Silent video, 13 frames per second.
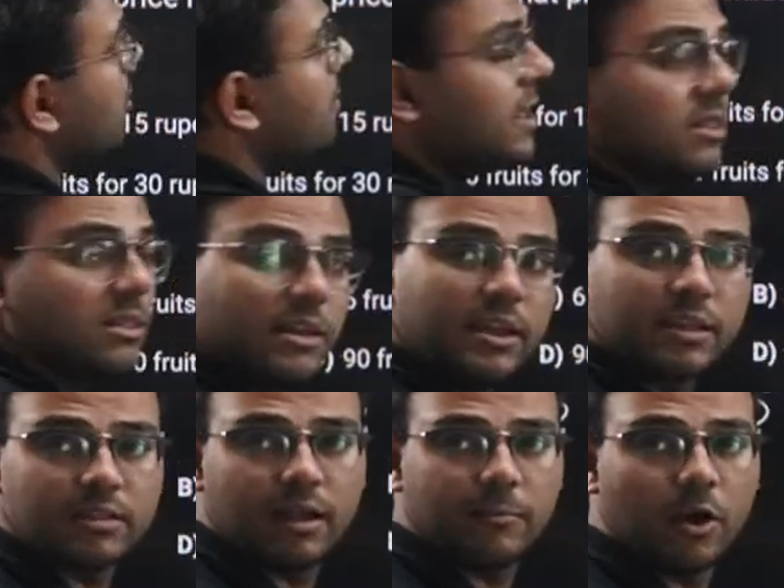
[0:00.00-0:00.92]
rupees 3
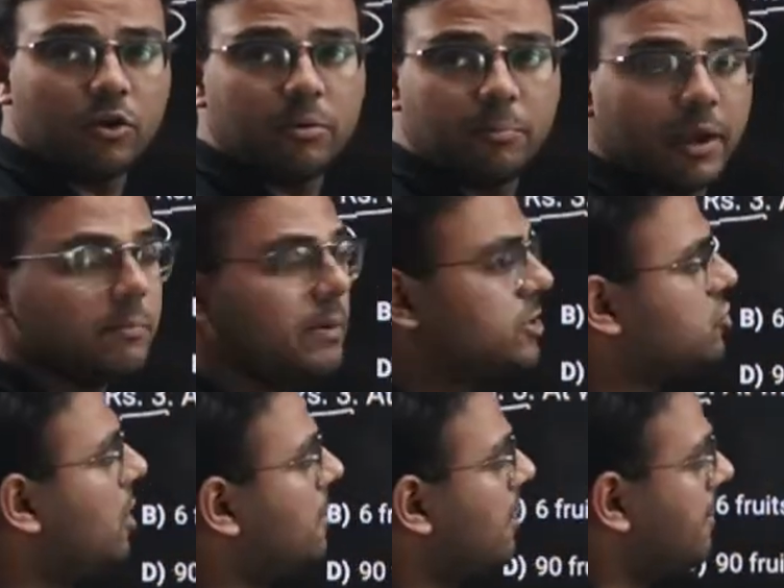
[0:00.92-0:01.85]
is the amount paid by
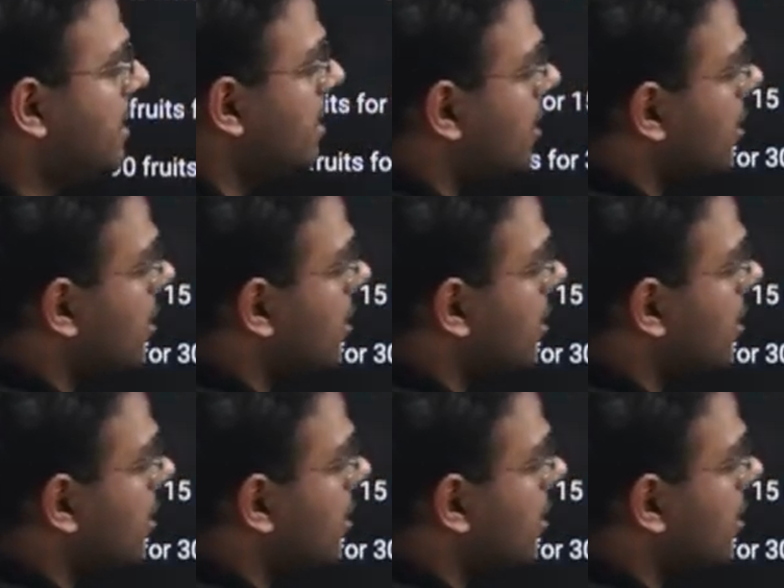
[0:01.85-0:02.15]
shopkeeper.